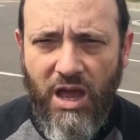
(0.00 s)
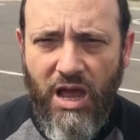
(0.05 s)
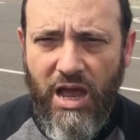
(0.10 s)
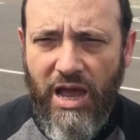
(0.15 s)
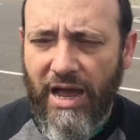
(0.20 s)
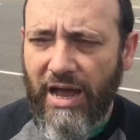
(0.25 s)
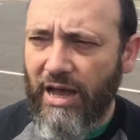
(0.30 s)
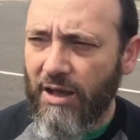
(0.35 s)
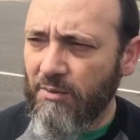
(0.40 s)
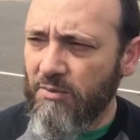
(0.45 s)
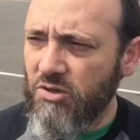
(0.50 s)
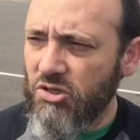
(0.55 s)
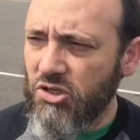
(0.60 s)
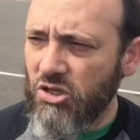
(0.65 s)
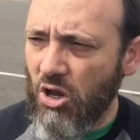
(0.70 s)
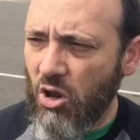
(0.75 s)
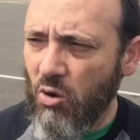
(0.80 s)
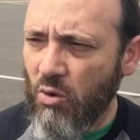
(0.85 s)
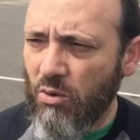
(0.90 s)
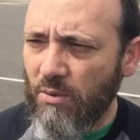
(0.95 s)
Uh,
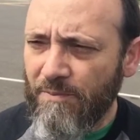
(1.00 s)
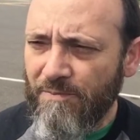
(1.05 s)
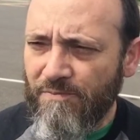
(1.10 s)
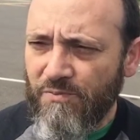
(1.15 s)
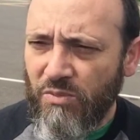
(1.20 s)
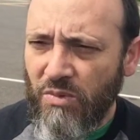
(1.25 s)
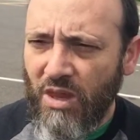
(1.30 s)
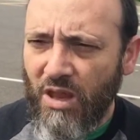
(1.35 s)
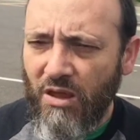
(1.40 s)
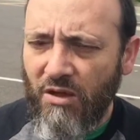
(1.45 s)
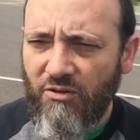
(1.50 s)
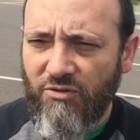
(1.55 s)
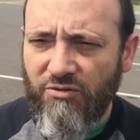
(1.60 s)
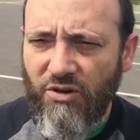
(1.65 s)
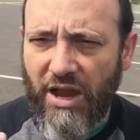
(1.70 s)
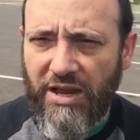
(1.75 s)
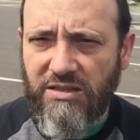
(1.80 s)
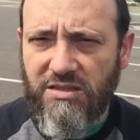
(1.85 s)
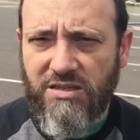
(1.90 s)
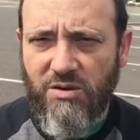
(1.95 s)
so
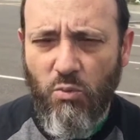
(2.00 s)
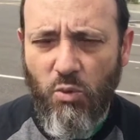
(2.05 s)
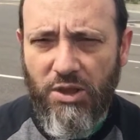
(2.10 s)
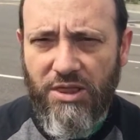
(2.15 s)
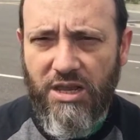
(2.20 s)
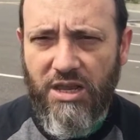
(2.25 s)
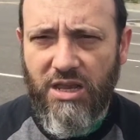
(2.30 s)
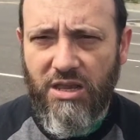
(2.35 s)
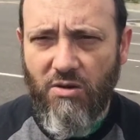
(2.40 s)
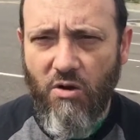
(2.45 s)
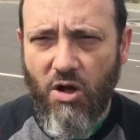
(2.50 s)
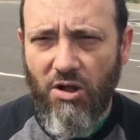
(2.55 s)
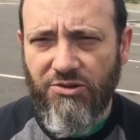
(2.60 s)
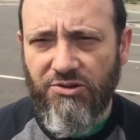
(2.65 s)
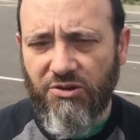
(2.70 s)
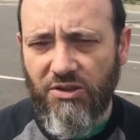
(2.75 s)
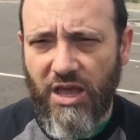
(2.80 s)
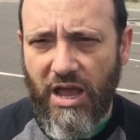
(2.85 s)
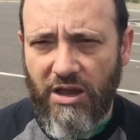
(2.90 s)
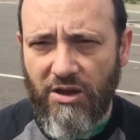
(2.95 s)
Find someone that can
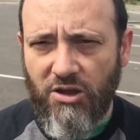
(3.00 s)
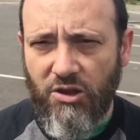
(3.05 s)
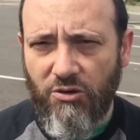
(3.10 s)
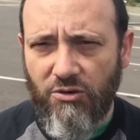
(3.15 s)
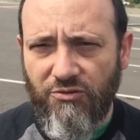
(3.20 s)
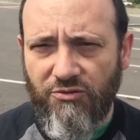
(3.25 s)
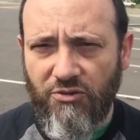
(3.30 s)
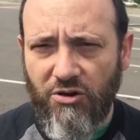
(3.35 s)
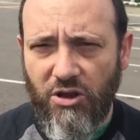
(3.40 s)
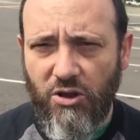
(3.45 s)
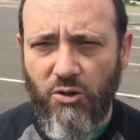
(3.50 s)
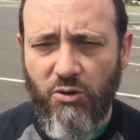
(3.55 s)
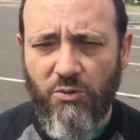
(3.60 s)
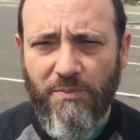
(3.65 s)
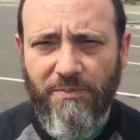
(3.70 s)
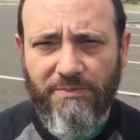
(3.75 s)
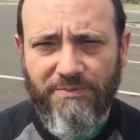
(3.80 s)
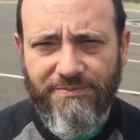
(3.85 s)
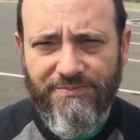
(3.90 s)
alter that code for you.